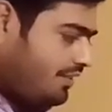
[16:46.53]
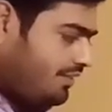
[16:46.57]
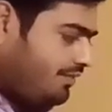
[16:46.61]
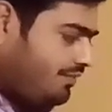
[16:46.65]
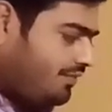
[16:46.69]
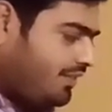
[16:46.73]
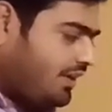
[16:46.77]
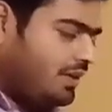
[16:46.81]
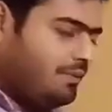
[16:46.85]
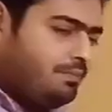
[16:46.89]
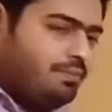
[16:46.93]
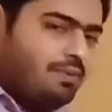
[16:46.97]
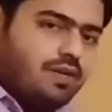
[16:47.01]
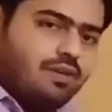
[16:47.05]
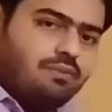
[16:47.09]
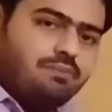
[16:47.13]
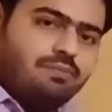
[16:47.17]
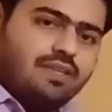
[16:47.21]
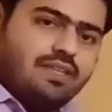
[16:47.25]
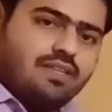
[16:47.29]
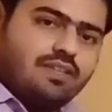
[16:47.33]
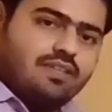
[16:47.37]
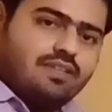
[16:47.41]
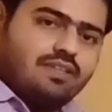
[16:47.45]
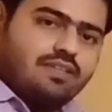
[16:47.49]
1
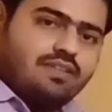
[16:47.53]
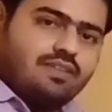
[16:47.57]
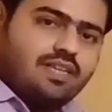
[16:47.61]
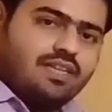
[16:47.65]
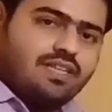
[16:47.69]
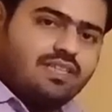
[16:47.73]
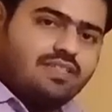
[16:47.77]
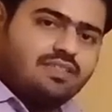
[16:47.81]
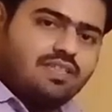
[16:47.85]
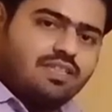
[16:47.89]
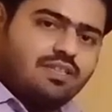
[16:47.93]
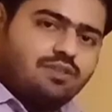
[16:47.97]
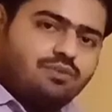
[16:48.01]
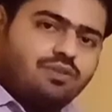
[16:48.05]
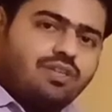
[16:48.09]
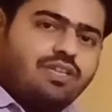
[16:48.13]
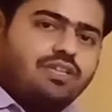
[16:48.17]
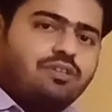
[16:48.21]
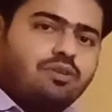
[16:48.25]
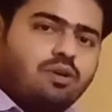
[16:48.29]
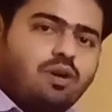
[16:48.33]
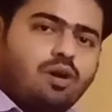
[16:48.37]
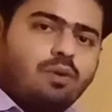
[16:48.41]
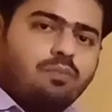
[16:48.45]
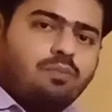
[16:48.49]
Fermi, that is the
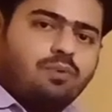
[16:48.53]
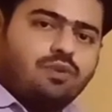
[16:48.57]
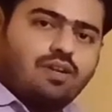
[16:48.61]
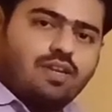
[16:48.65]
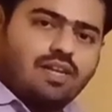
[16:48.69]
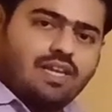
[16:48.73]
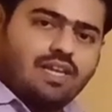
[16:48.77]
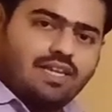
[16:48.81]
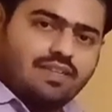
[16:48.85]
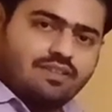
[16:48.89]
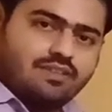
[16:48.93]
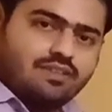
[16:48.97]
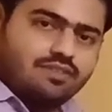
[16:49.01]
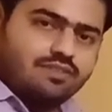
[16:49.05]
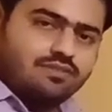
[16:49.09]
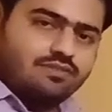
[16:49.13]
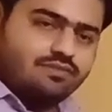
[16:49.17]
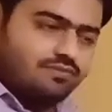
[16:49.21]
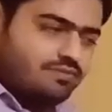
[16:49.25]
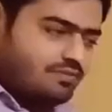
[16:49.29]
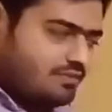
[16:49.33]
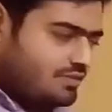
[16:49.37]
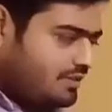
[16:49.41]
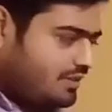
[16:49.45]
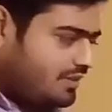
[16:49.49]
unit of length,
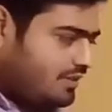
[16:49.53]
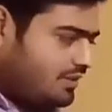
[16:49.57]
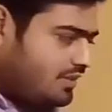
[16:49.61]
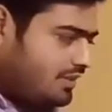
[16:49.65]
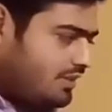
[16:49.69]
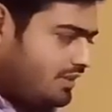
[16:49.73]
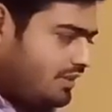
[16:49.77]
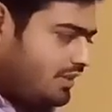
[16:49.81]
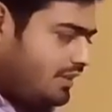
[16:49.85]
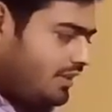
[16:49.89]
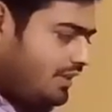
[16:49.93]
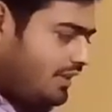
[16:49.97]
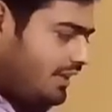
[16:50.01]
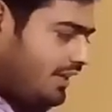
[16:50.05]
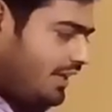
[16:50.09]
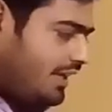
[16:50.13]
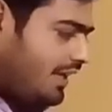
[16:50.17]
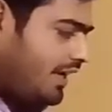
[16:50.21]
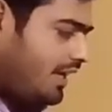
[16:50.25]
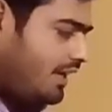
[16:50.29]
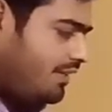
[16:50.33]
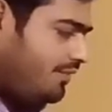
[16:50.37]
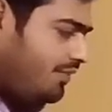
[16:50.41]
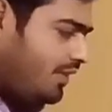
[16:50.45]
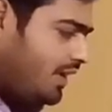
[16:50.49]

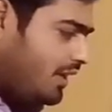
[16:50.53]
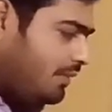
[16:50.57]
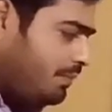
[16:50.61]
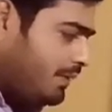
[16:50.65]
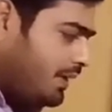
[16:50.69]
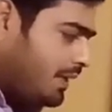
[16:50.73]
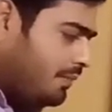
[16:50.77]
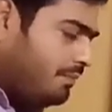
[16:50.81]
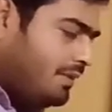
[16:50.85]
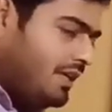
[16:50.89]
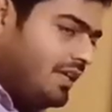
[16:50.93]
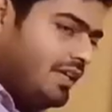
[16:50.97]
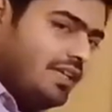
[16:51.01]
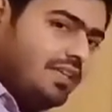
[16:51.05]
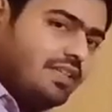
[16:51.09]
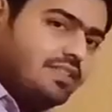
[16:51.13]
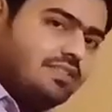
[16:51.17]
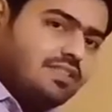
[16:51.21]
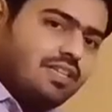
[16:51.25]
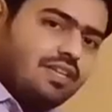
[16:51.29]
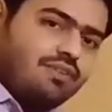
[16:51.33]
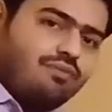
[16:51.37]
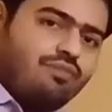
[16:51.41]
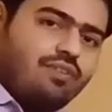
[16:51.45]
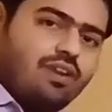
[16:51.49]
and 1 Fermi is
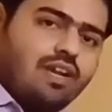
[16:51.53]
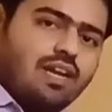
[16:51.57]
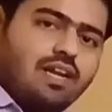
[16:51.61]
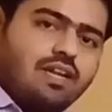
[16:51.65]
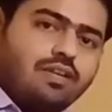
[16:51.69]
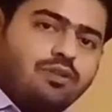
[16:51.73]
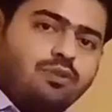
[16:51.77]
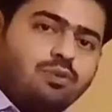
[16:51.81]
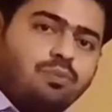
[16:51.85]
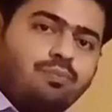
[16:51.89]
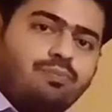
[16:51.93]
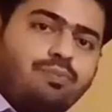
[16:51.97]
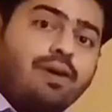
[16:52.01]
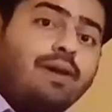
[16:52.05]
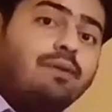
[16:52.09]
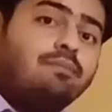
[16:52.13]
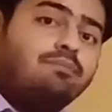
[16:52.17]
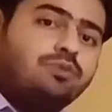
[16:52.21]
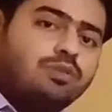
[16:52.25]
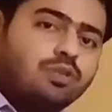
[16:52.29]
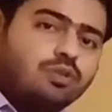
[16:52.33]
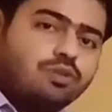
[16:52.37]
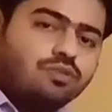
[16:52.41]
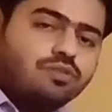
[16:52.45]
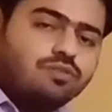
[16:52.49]
equivalent to
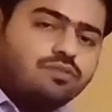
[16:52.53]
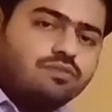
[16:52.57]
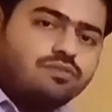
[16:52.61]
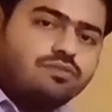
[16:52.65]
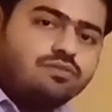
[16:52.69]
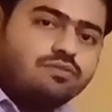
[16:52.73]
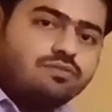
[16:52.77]
femto.